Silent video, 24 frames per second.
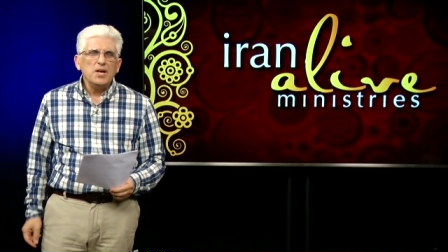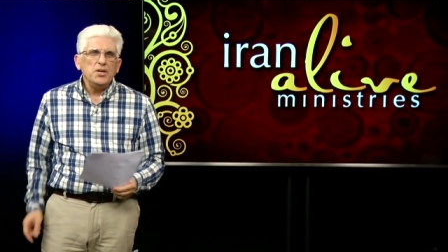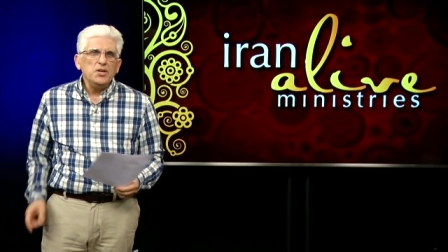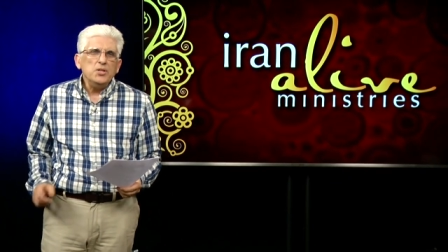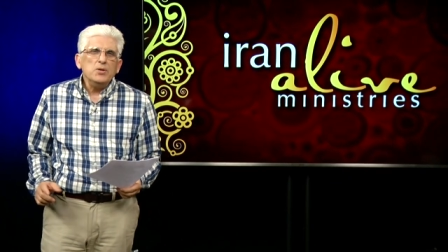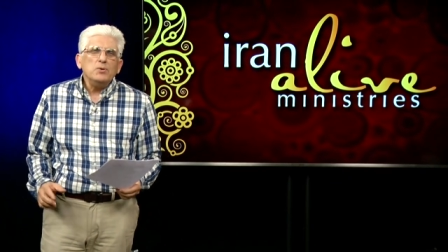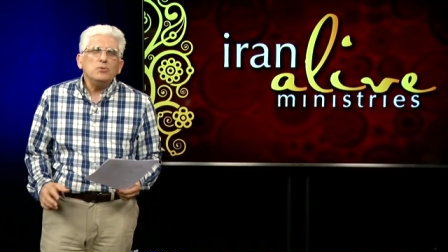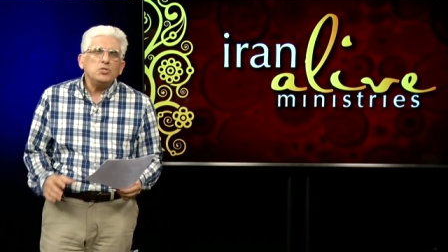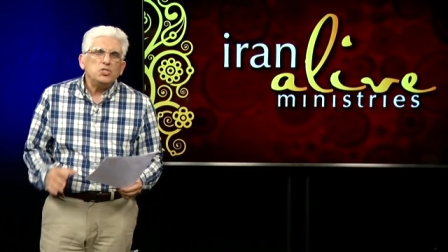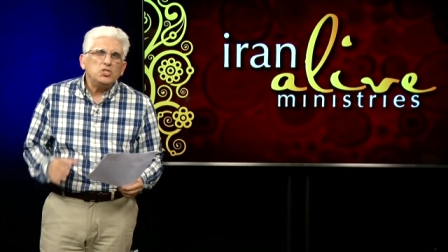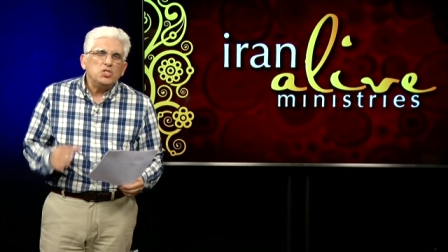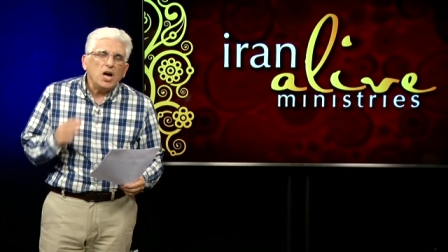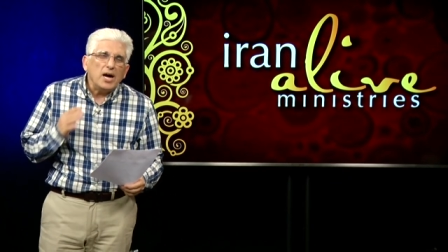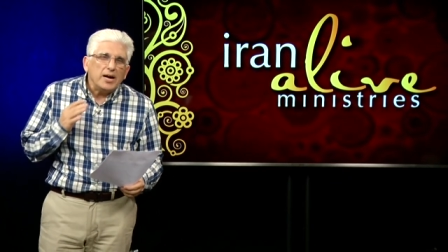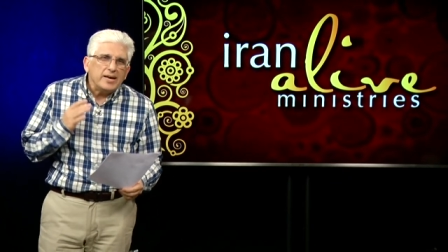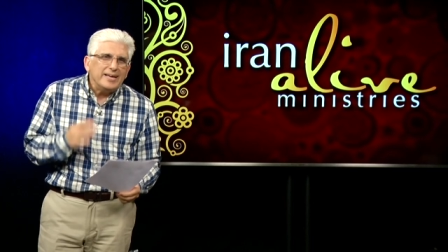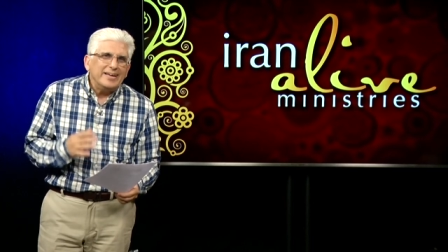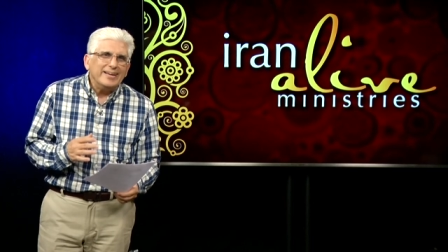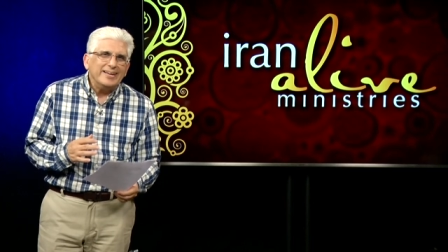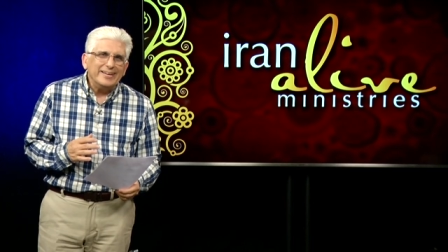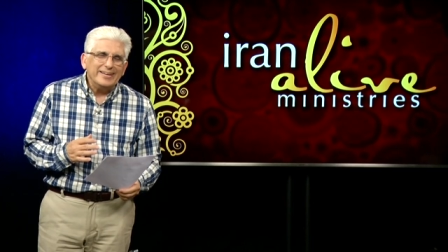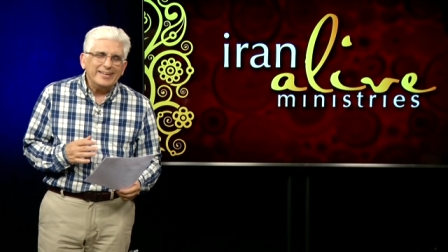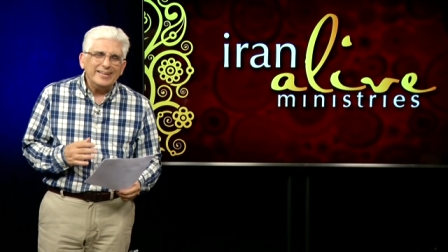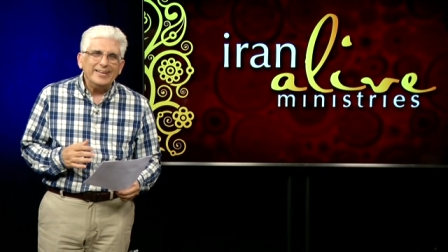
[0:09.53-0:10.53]
You know,
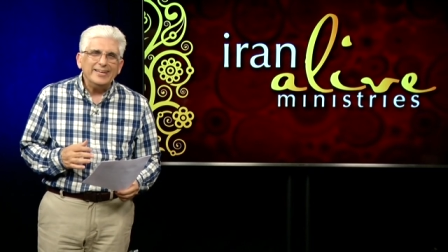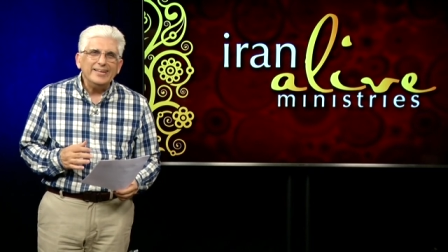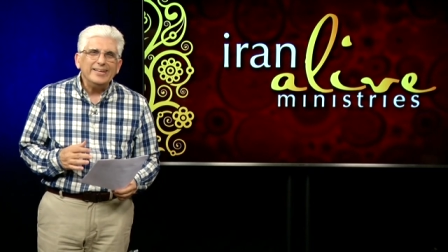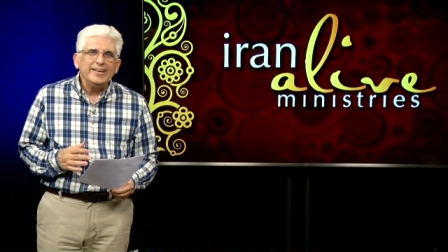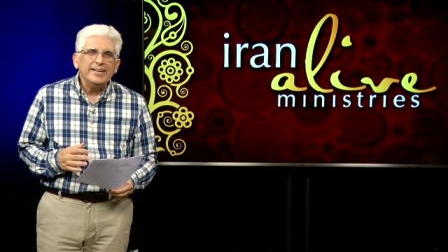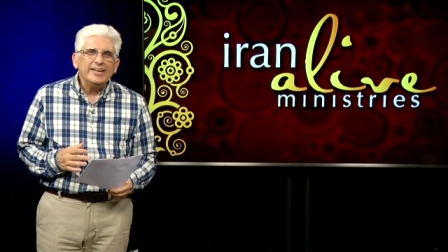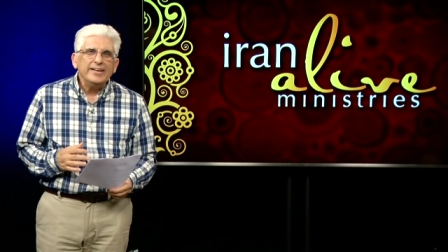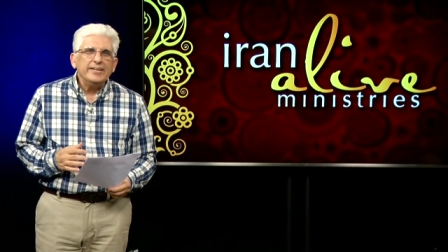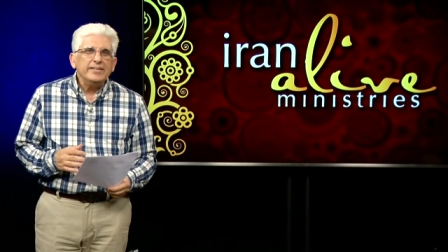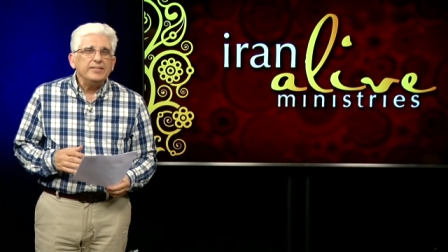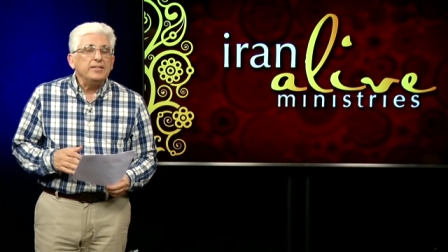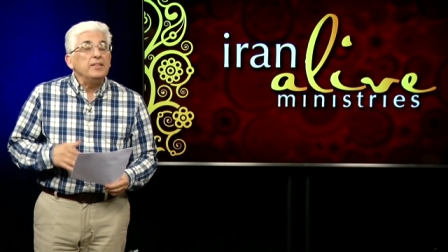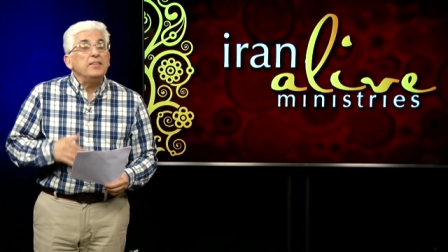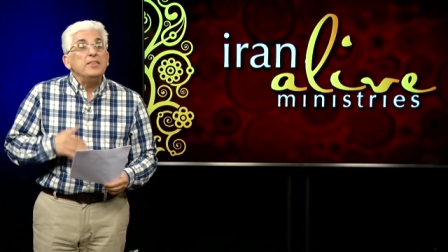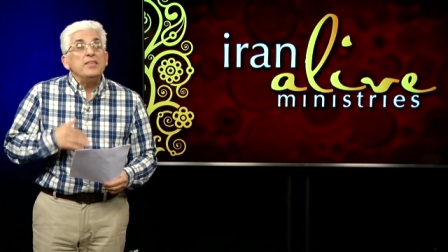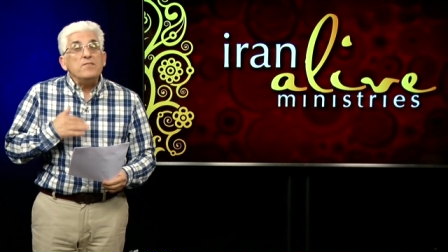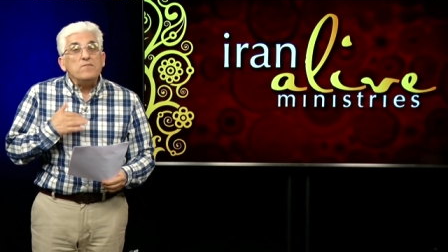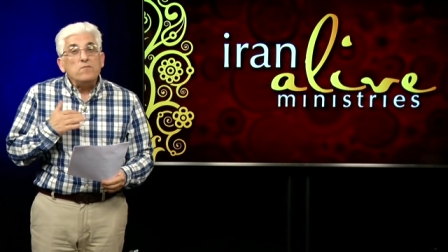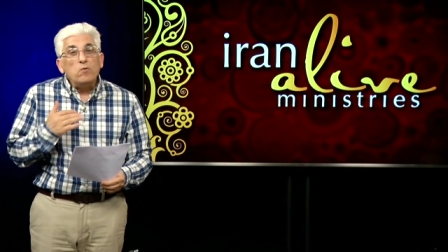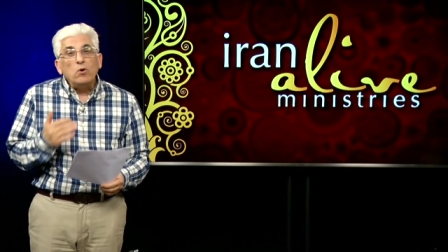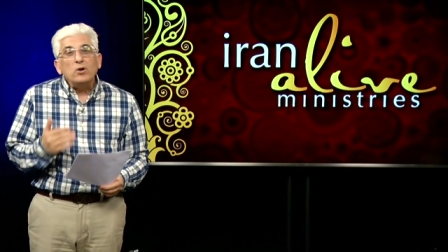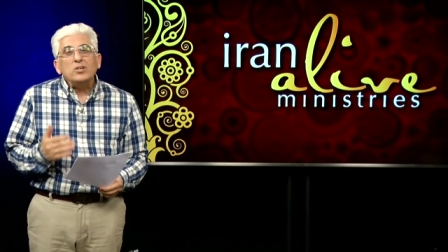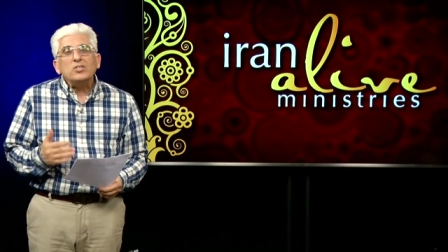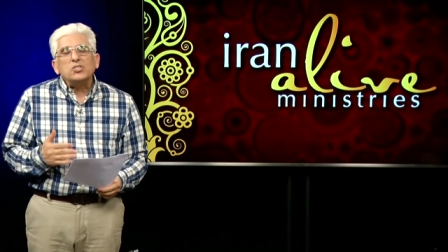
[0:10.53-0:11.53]
shockingly, the
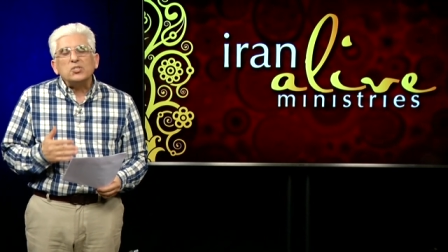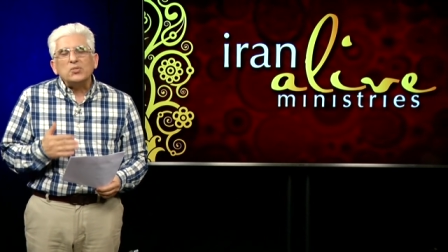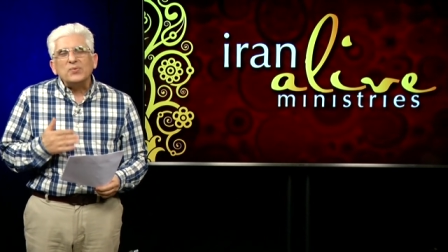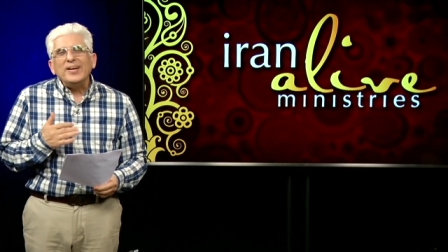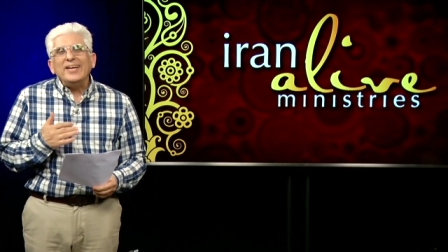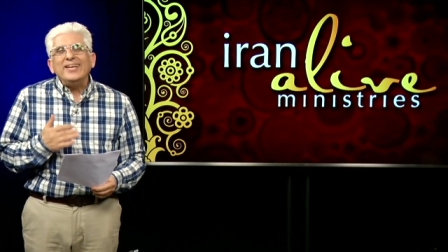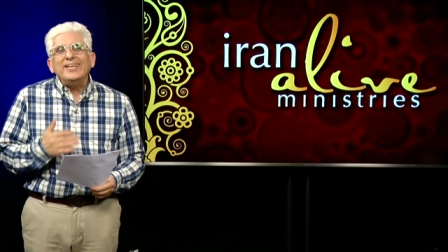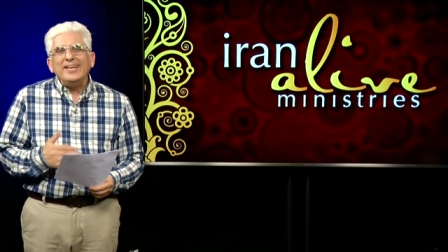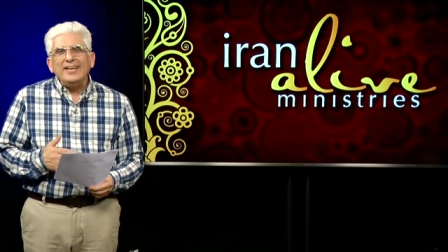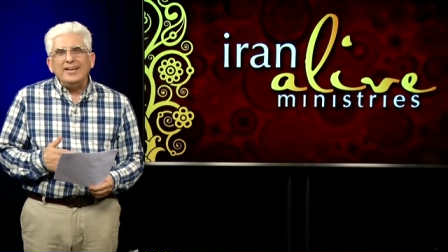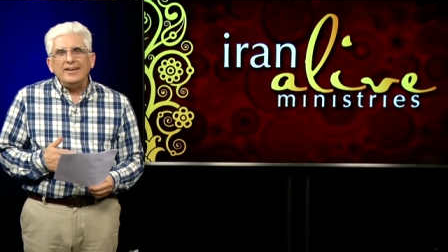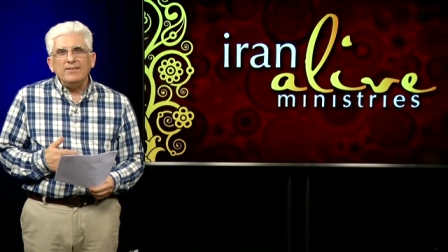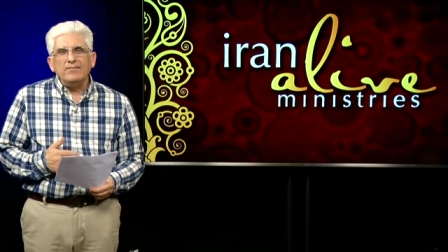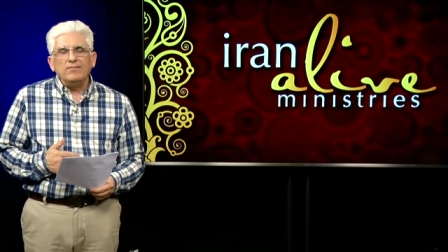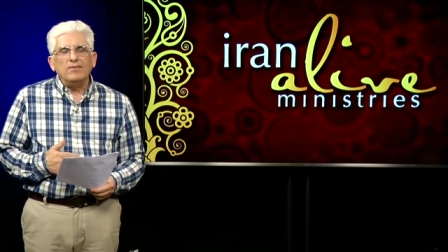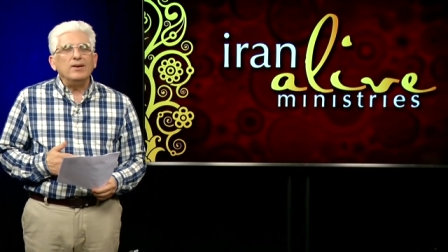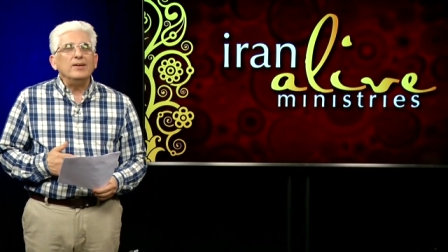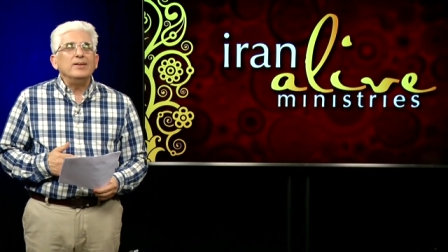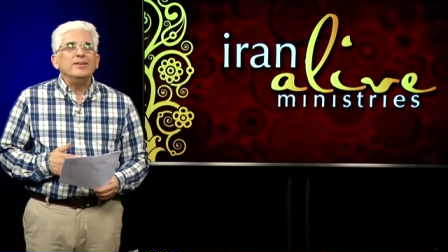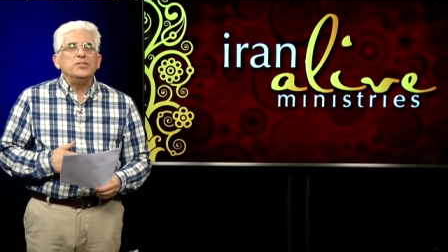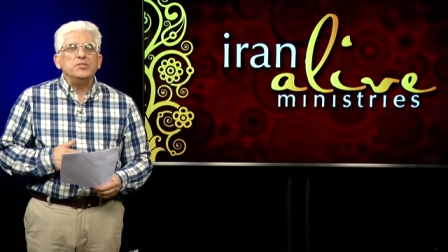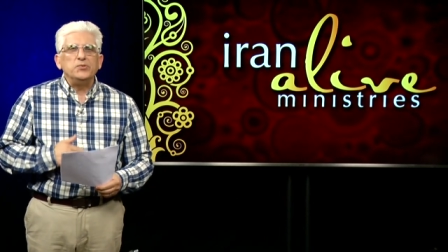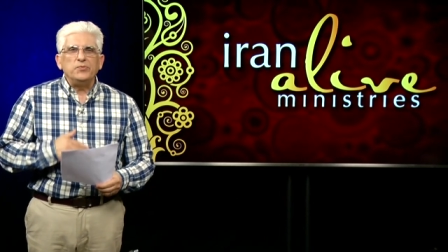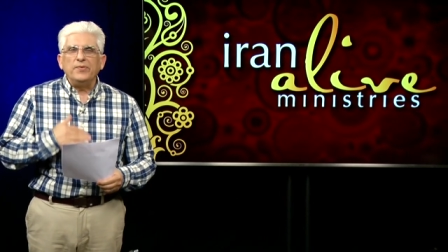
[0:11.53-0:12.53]
divorce rate in
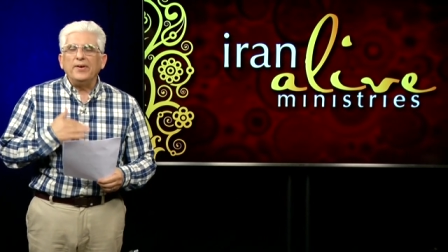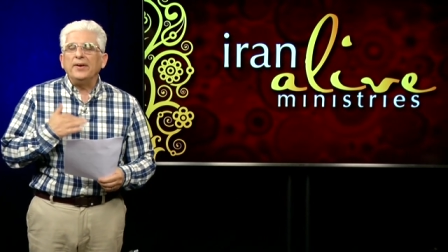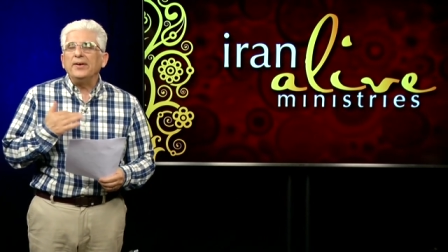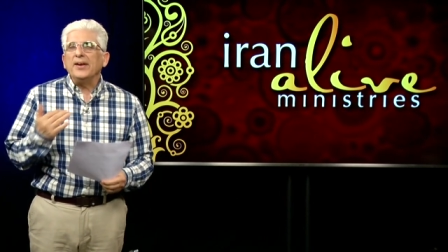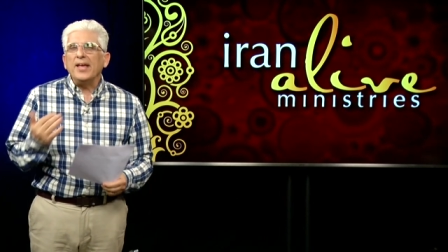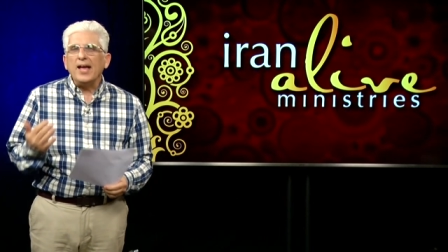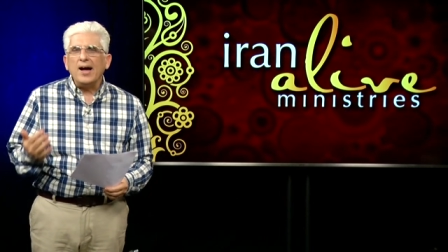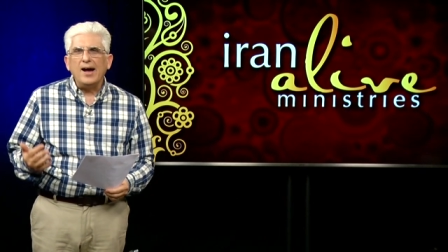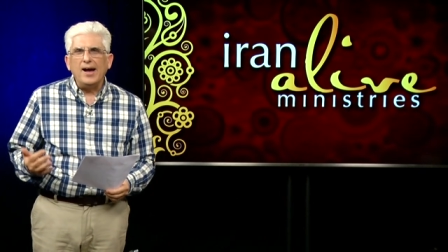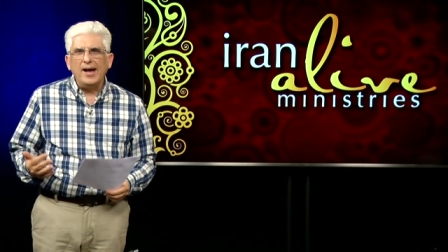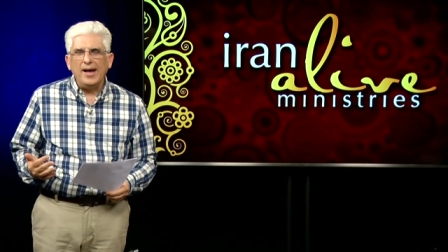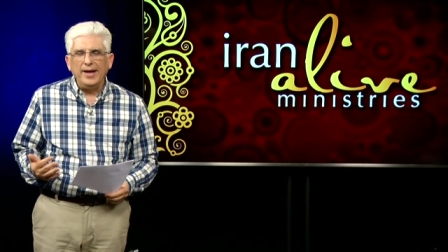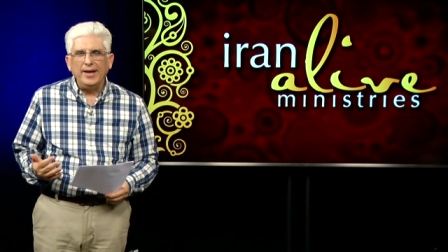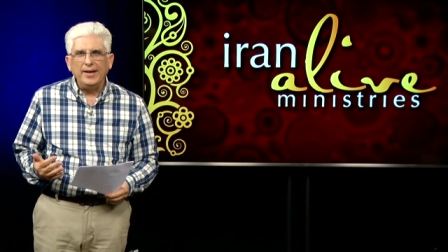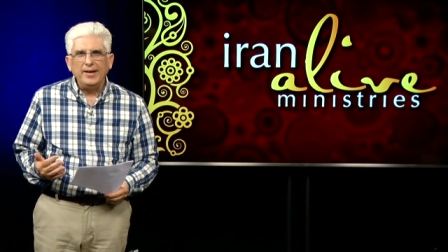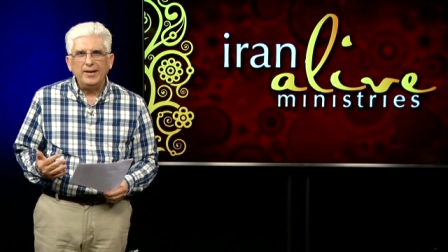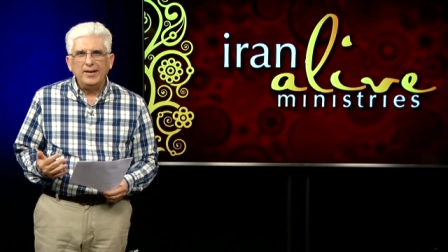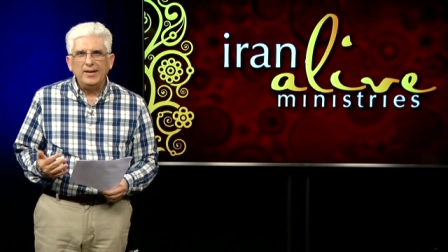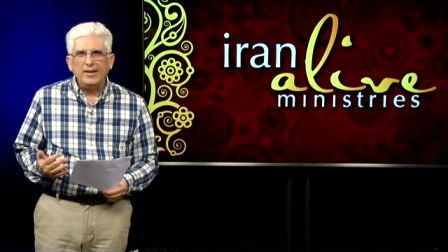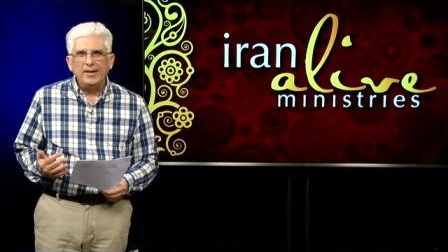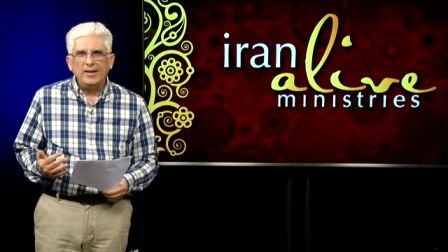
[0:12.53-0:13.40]
Iran is very high.